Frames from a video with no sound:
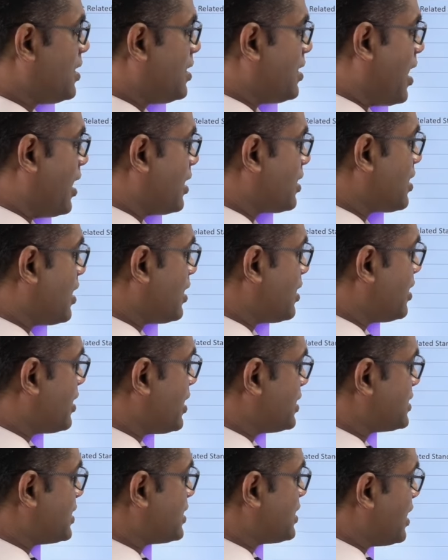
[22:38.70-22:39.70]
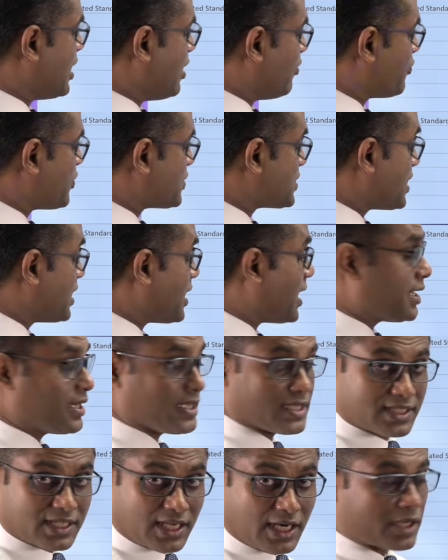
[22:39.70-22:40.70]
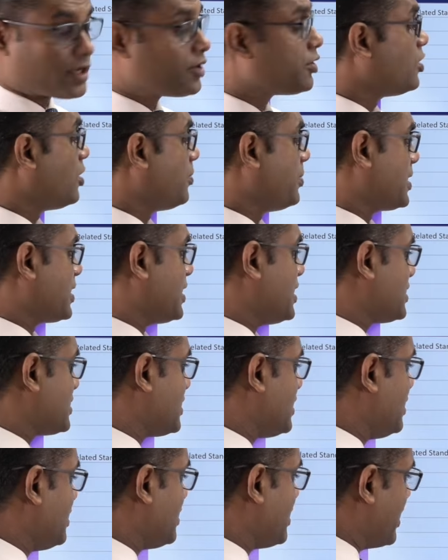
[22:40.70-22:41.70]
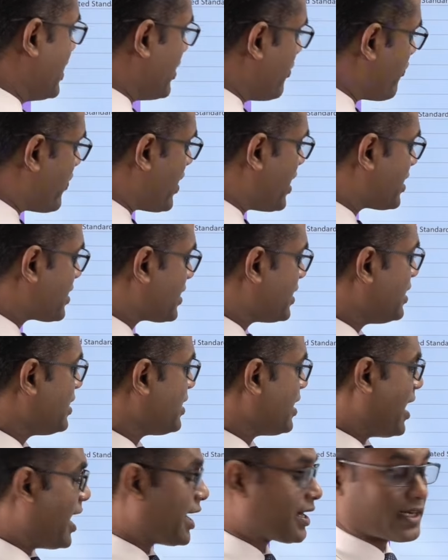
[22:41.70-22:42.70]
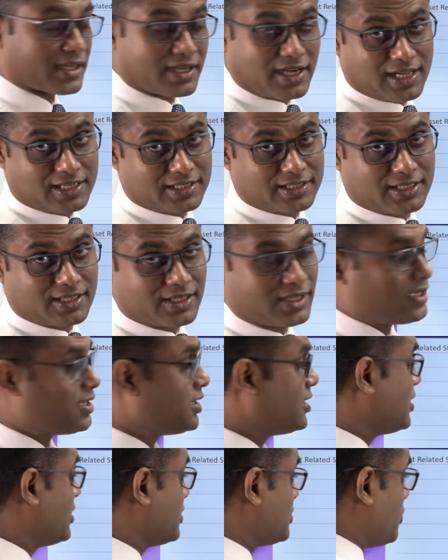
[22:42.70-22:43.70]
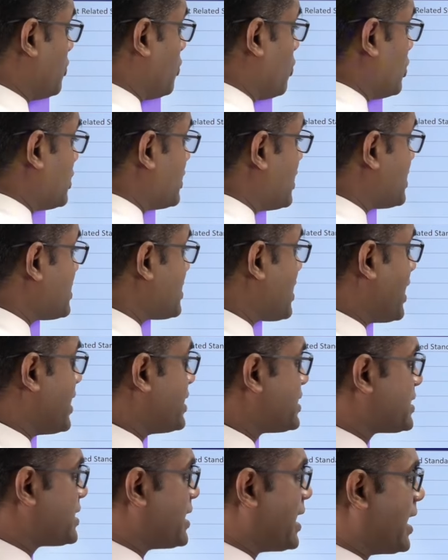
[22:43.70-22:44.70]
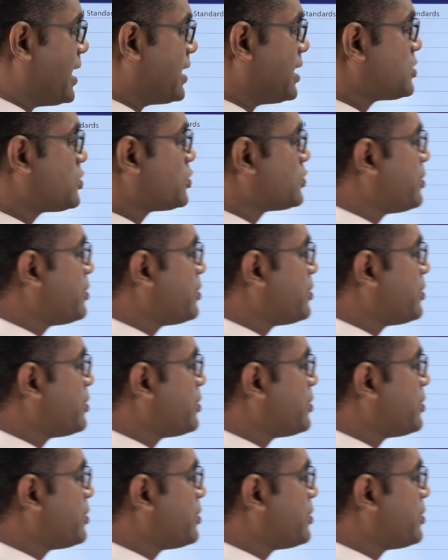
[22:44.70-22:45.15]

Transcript: non-current asset held for sale and discontinued operation, inventory, agriculture. So all these 9 standards